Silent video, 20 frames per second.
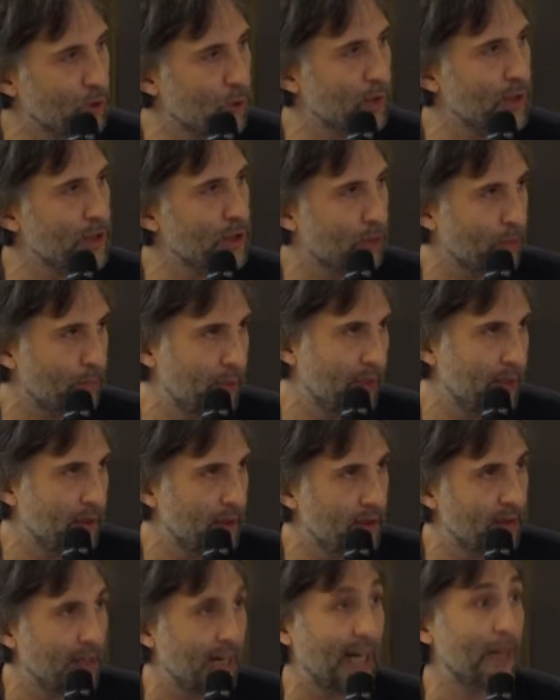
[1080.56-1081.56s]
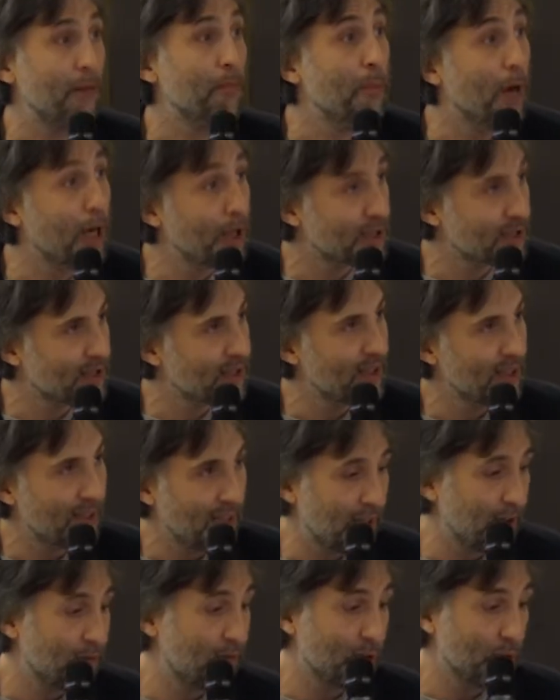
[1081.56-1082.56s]
to his opinion and must
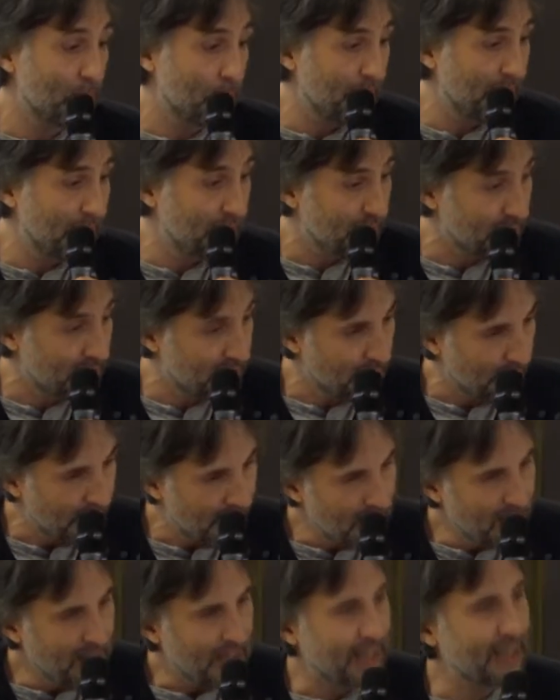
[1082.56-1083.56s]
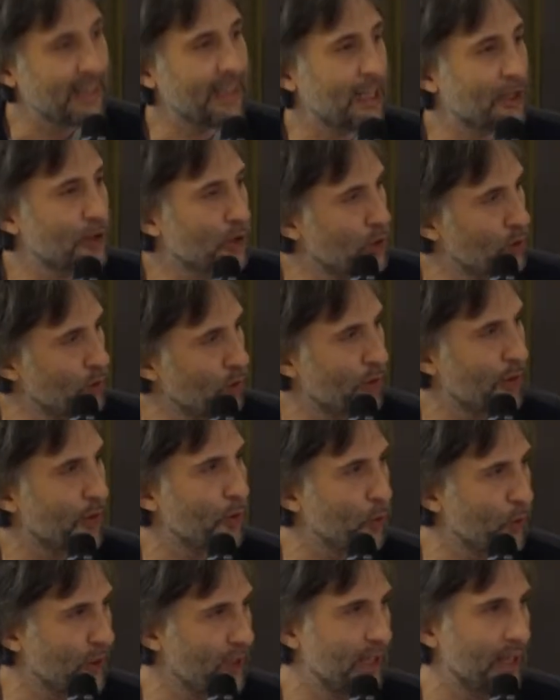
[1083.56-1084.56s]
have an opinion, and that truth
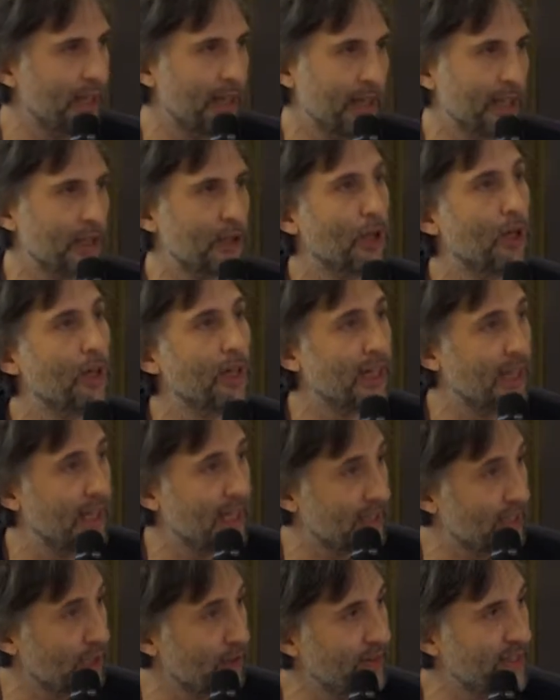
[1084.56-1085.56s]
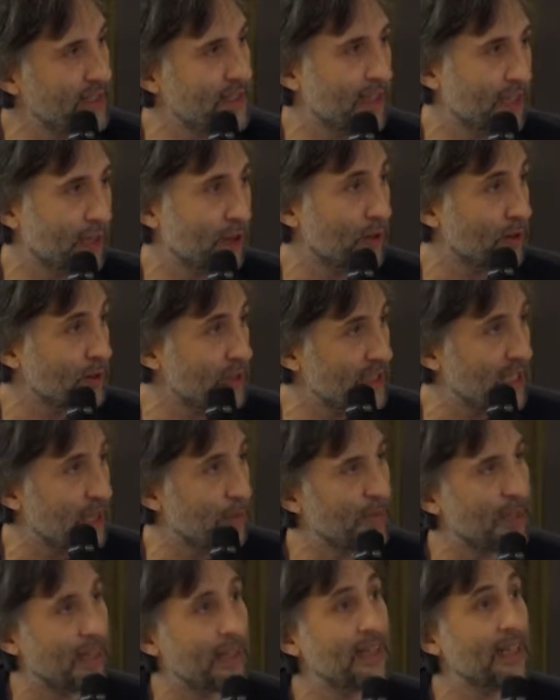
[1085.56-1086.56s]
really is a relativistic
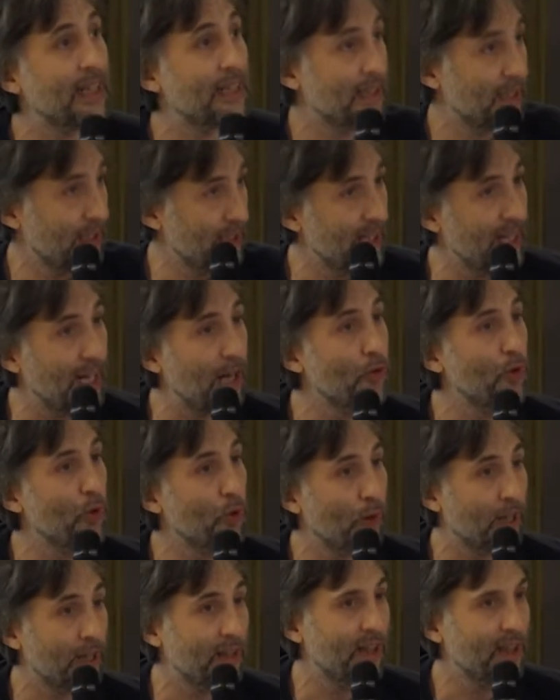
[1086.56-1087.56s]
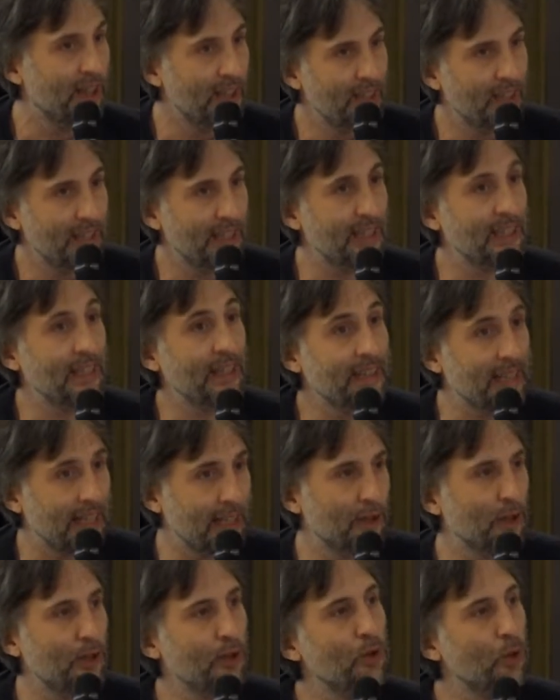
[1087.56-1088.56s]
concept, and that everyone is
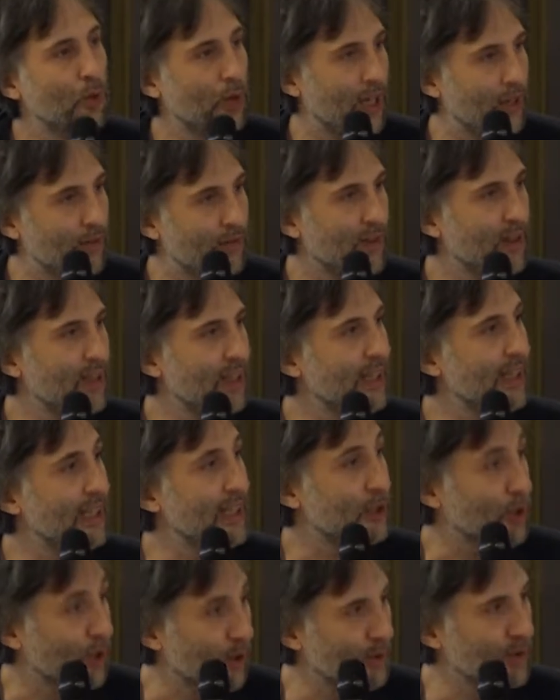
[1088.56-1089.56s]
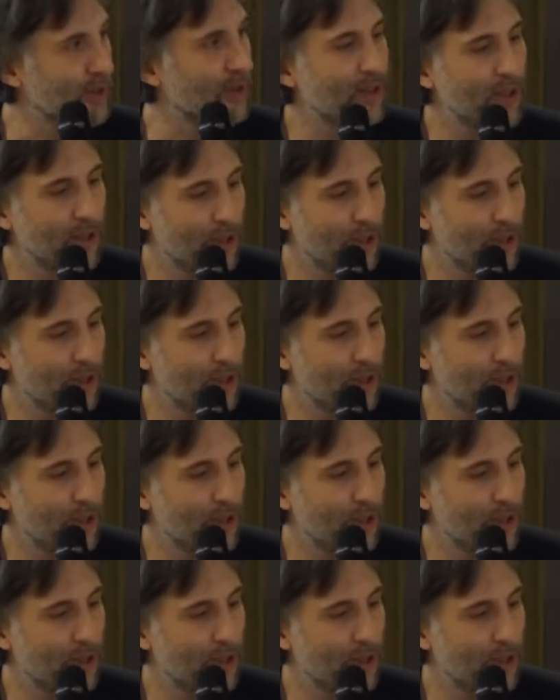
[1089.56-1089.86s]
entitled to have his own